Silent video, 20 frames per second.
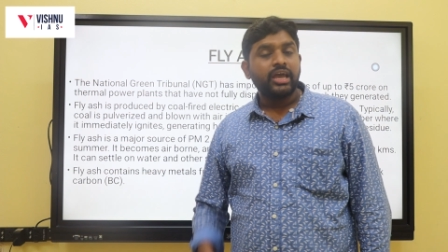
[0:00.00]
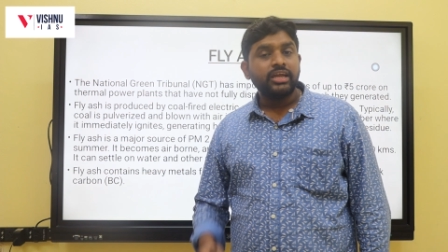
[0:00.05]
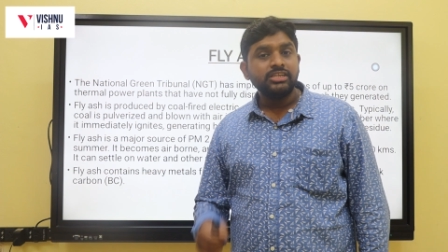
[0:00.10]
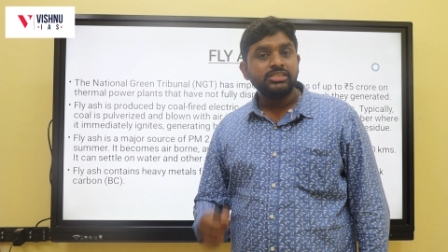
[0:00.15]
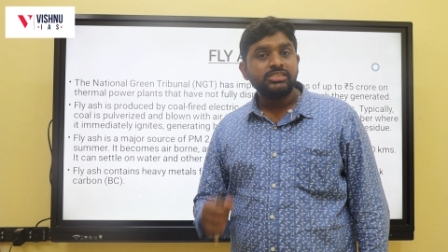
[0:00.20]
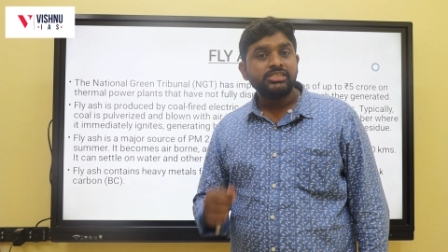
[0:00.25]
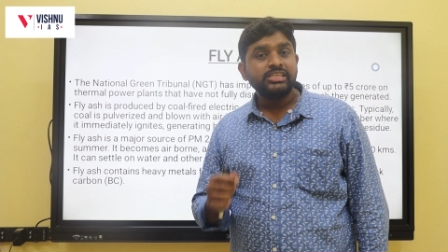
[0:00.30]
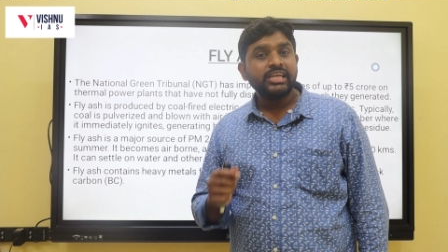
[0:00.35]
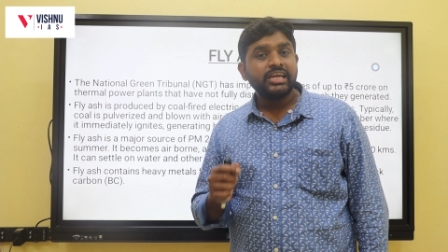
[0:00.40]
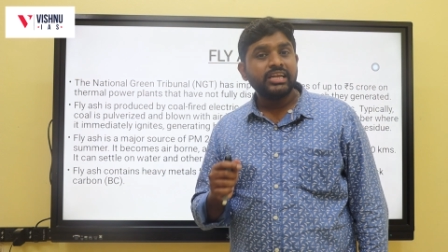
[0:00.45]

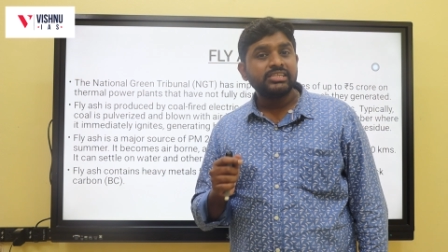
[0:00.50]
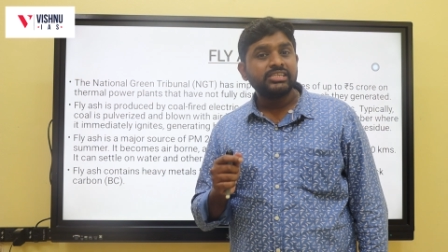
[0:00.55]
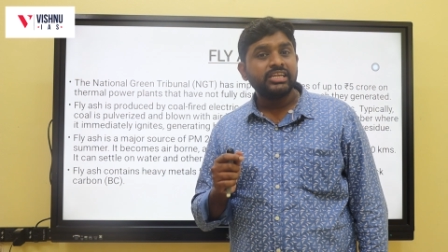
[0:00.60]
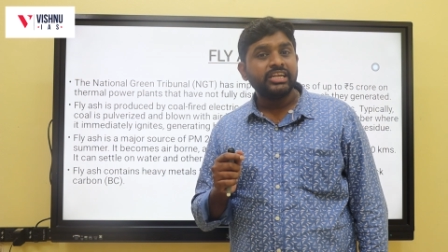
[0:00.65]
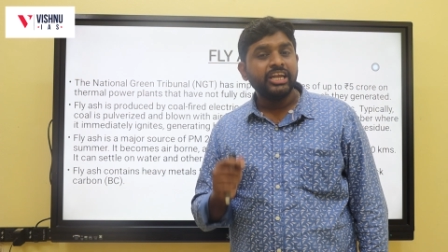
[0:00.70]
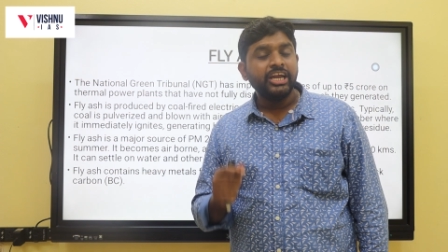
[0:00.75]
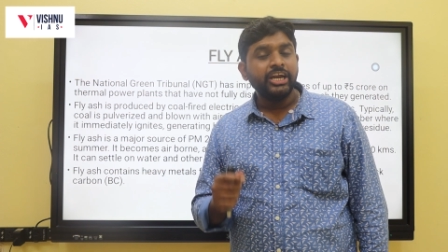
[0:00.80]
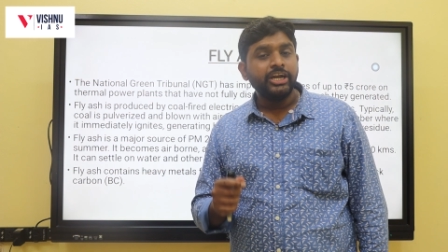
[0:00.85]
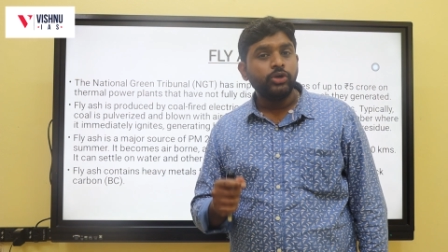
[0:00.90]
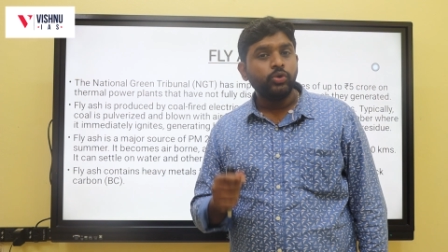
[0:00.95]
Hence, there is
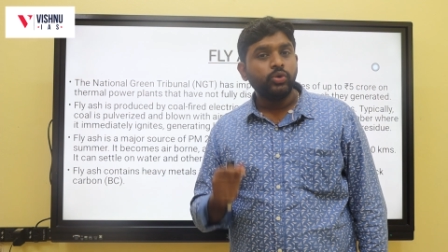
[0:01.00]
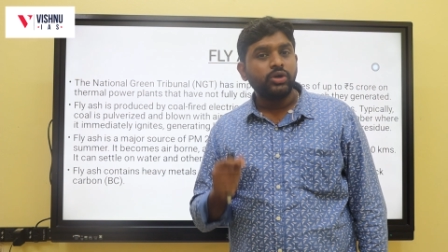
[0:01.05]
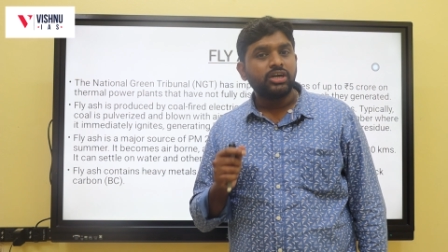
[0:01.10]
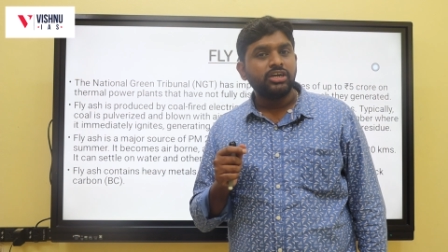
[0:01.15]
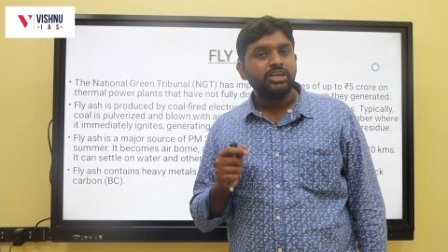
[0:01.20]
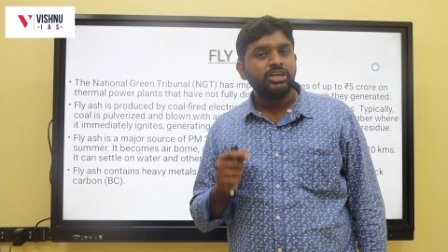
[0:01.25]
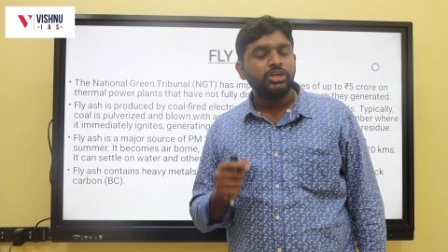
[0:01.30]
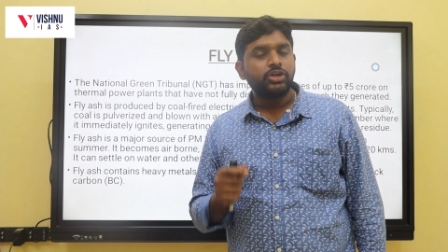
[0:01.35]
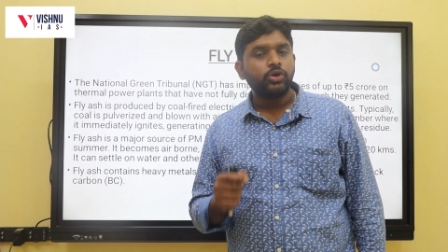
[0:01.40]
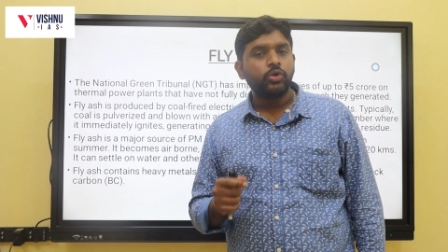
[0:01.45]
a need to
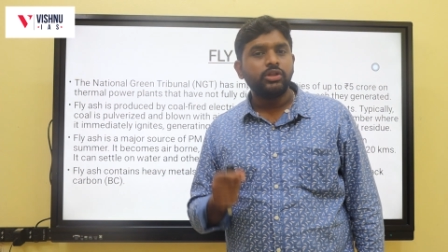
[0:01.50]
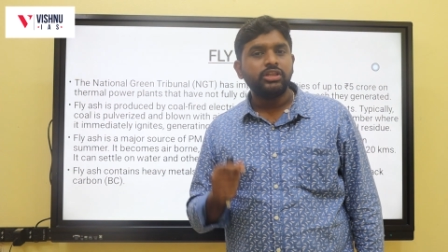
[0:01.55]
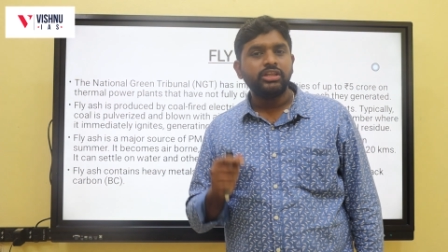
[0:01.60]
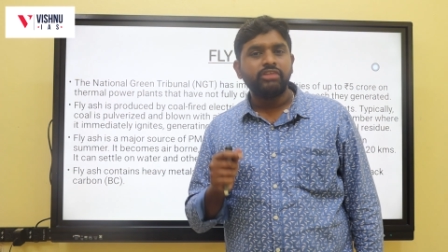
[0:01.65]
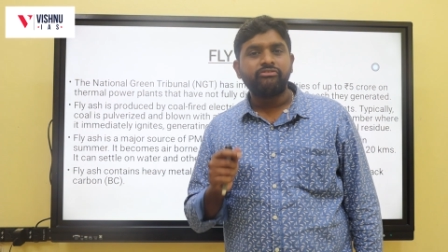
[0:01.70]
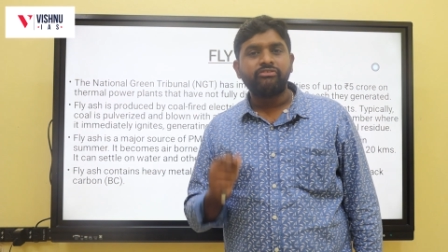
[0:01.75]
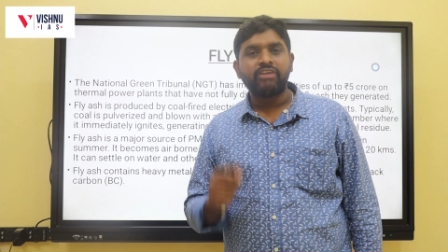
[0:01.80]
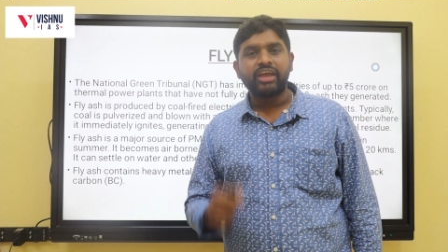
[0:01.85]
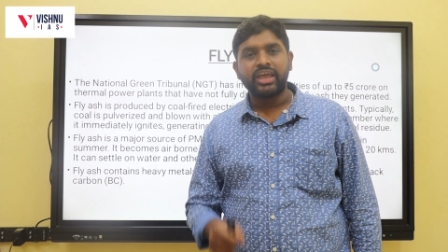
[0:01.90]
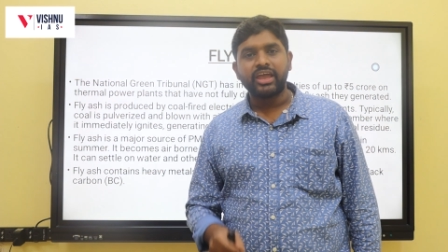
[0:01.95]

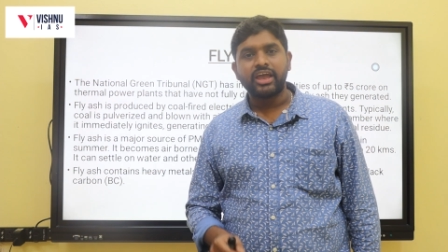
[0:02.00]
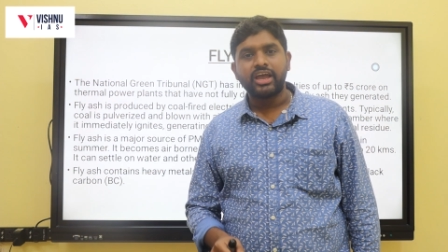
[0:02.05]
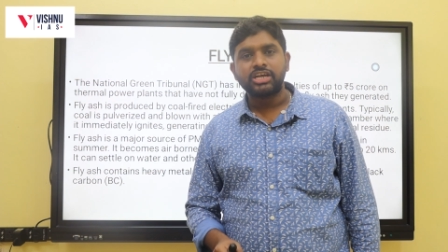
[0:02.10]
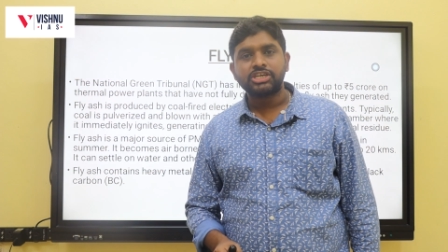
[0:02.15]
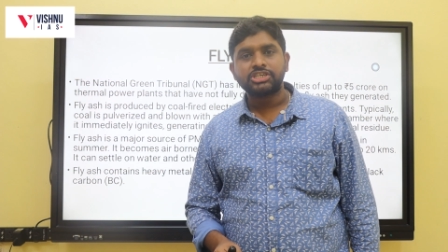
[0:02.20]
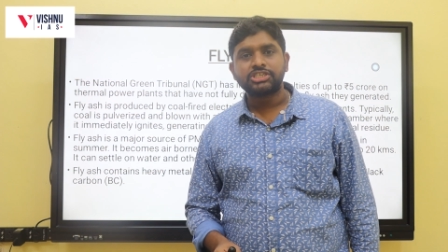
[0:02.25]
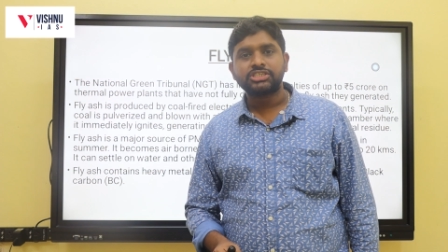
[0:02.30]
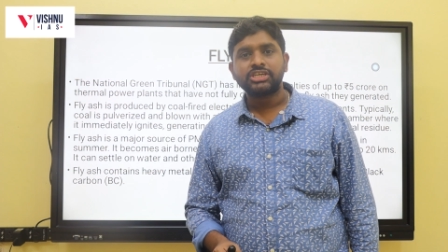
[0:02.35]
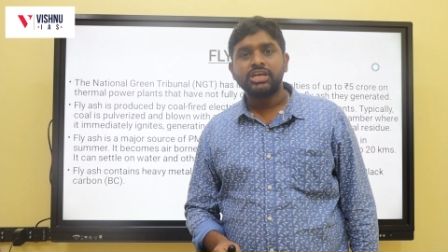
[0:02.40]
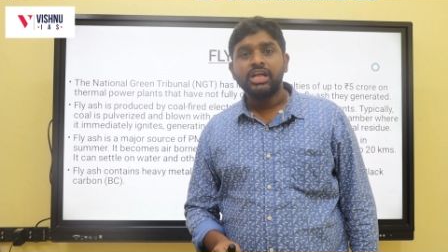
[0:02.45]
control the fly
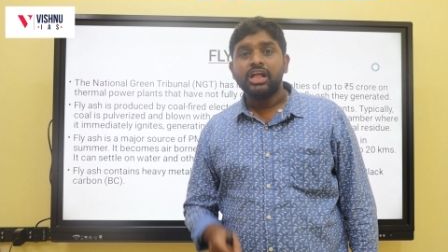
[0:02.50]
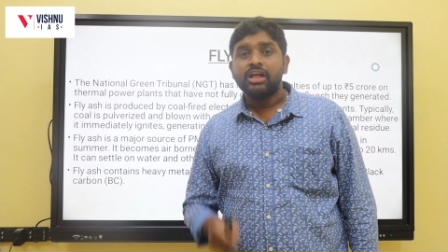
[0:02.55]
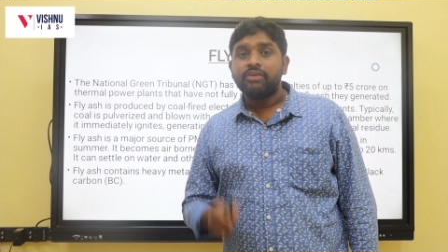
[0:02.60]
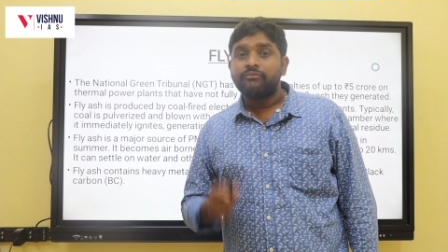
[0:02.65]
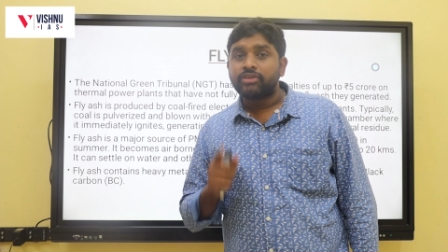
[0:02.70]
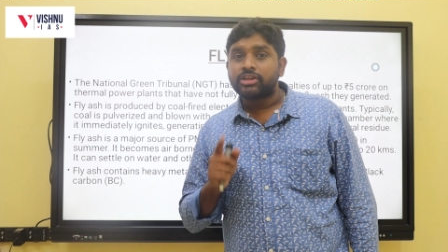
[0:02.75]
ash